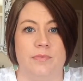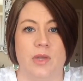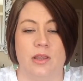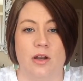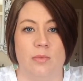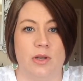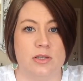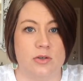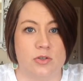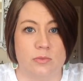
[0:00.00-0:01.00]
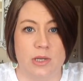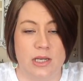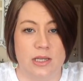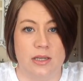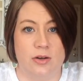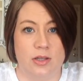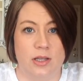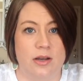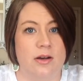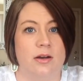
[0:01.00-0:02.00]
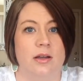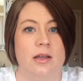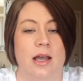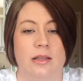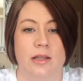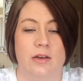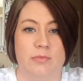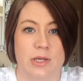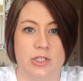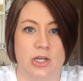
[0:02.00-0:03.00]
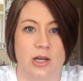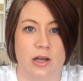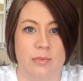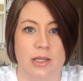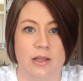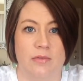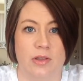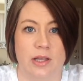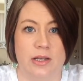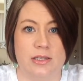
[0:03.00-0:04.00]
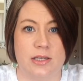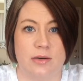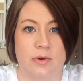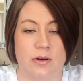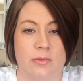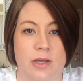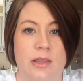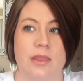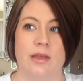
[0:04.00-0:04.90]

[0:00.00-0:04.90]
a little bit of social media here and there. I love my job. I love the ladies that I work with.